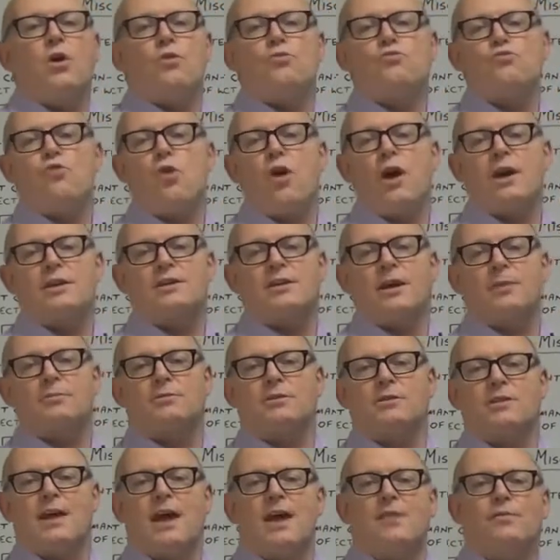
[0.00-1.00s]
right up
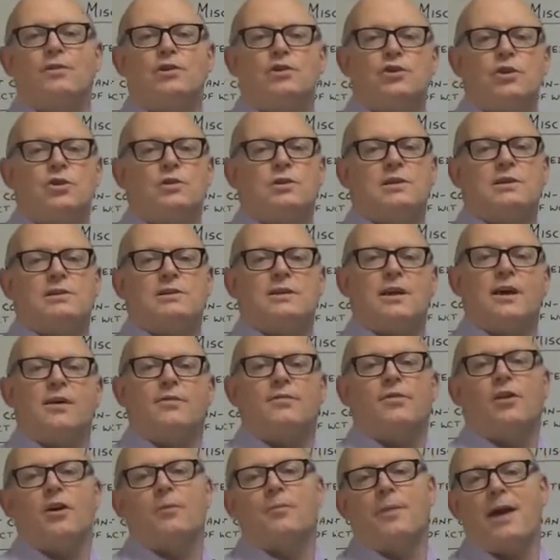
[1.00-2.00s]
to the heavy duty
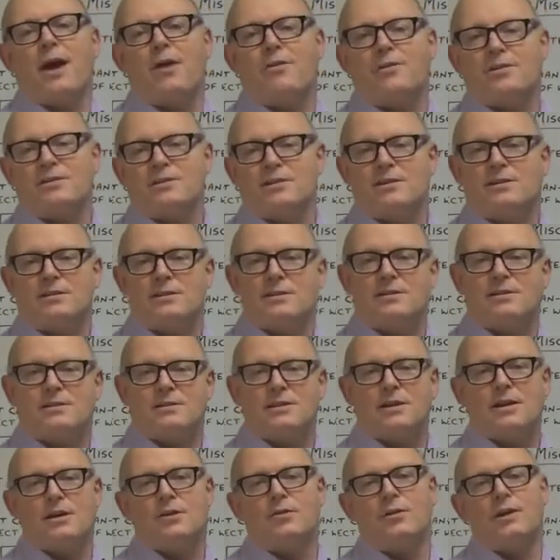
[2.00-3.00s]
stuff like power assisted
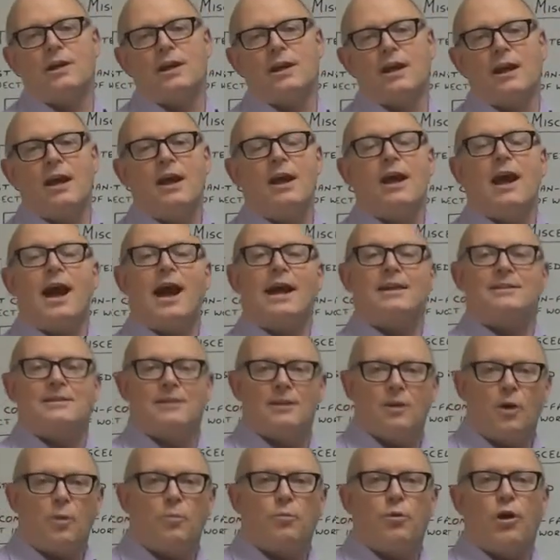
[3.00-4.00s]
steering,
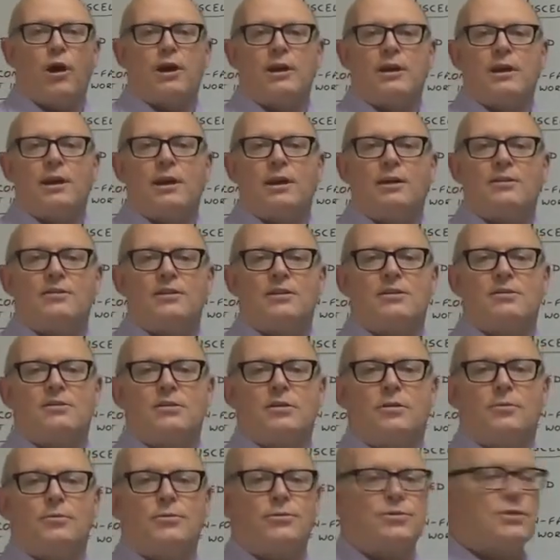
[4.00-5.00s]
anti-lock braking
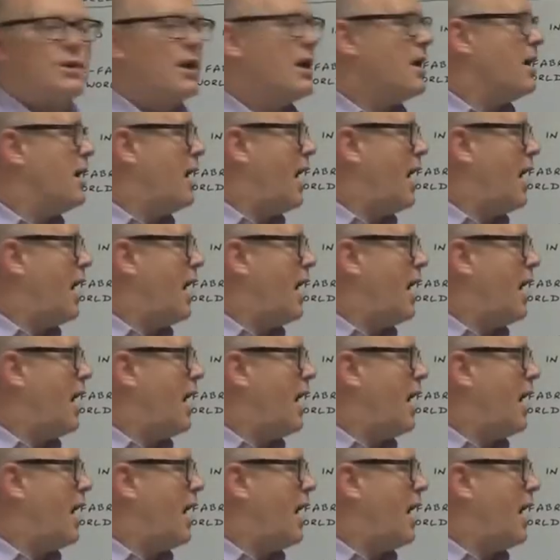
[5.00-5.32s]
systems.